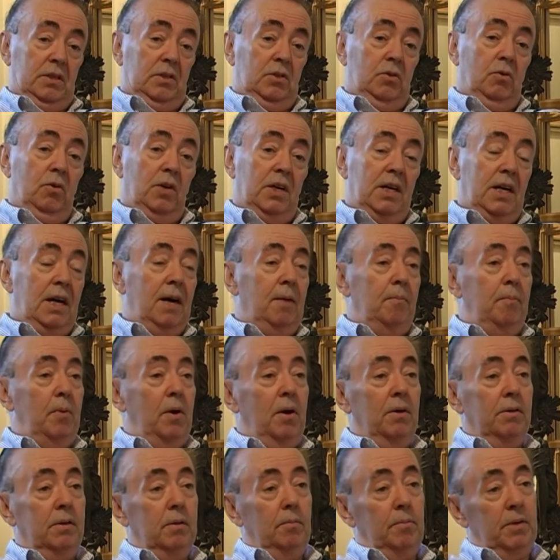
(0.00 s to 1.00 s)
took up
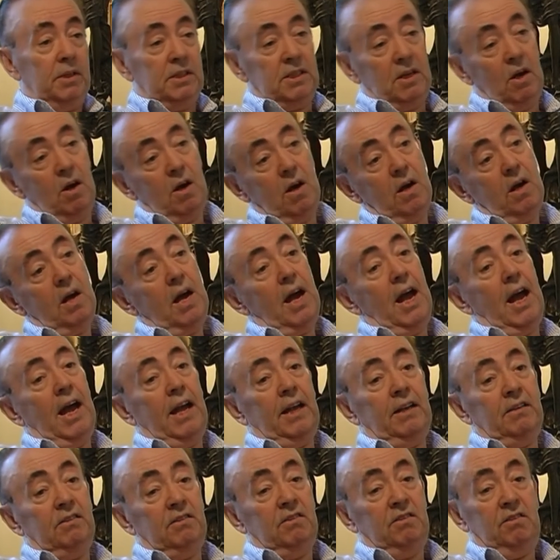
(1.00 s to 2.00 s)
the baton
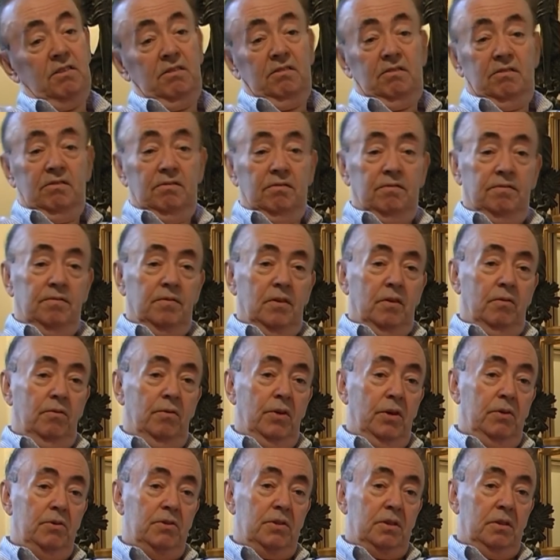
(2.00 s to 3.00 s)
and
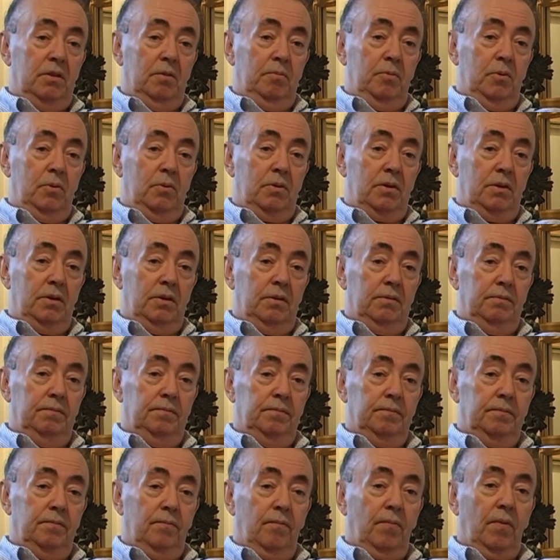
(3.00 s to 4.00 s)
wrote a book
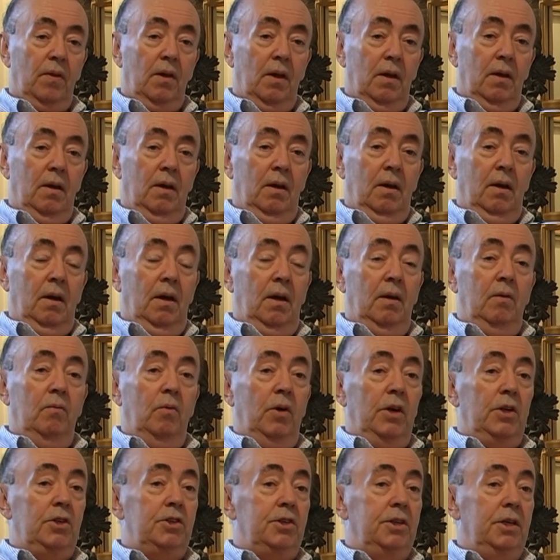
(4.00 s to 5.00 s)
in
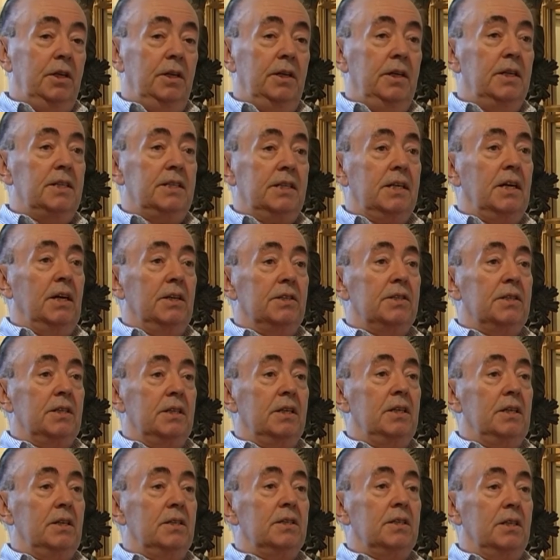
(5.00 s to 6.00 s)
which he discussed
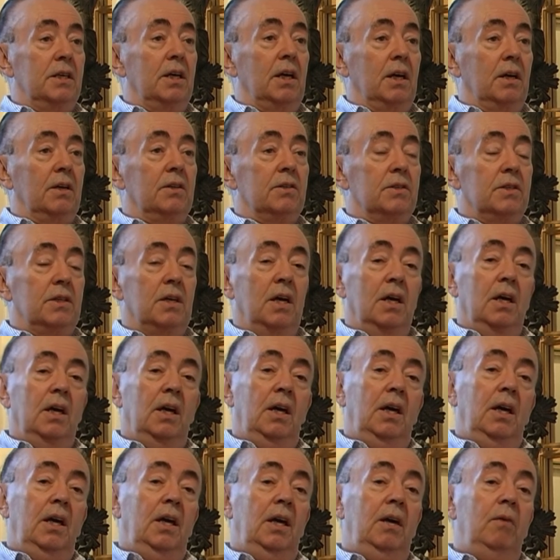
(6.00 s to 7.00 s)
these things.
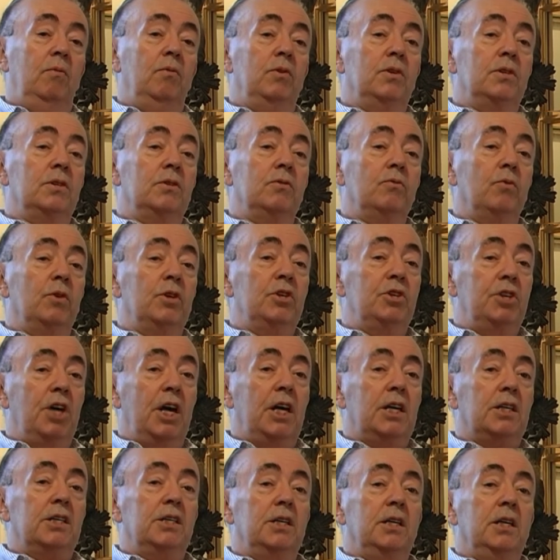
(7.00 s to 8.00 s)
He was
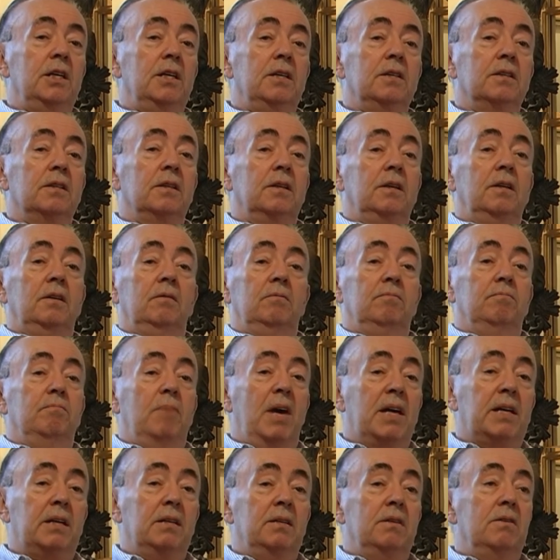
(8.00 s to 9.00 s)
rejecting the
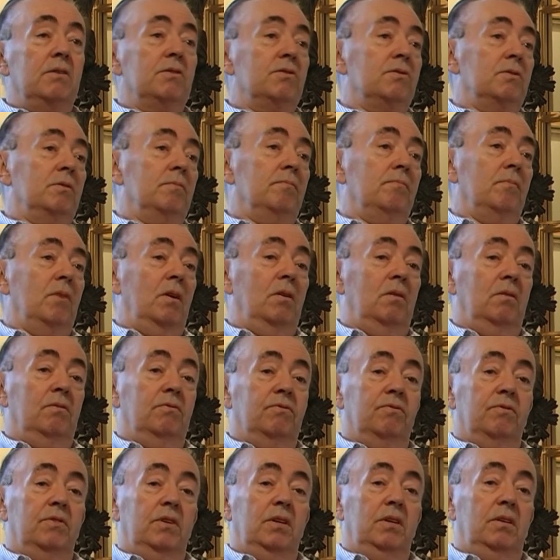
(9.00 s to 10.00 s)
mechanism of
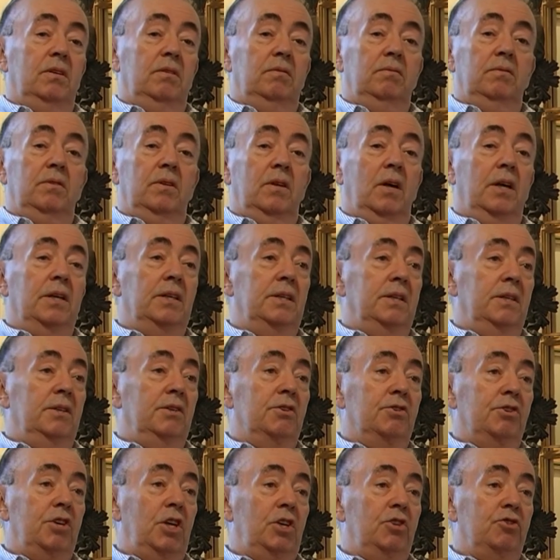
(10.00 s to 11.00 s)
the 19th
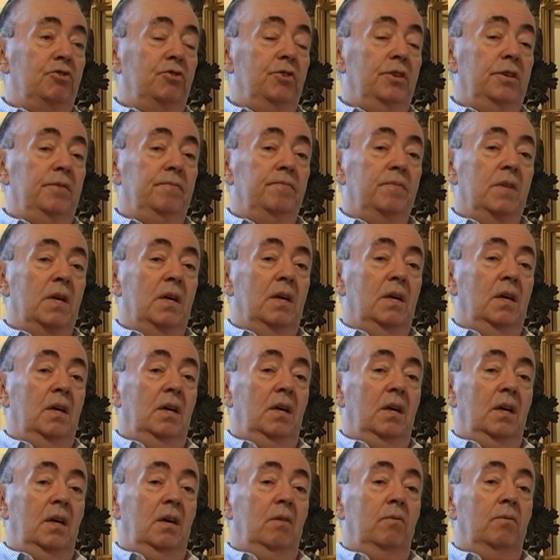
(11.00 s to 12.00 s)
century.
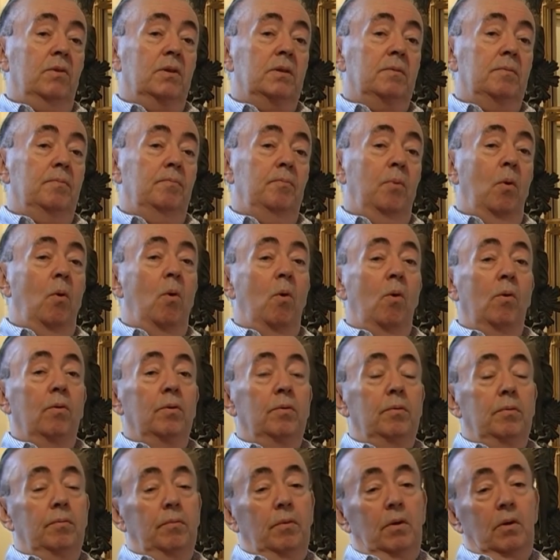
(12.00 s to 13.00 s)
He was born
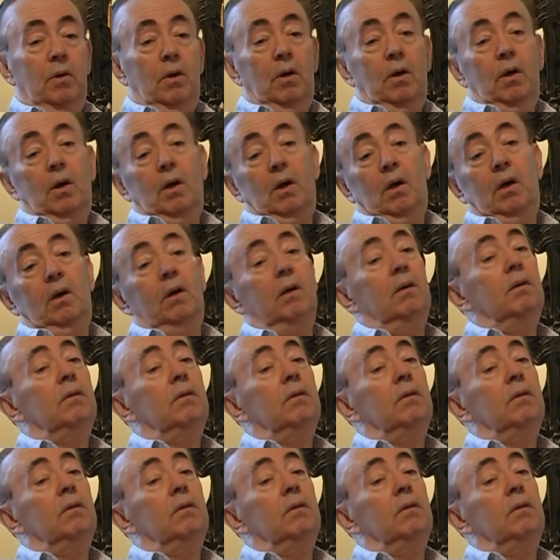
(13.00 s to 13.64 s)
a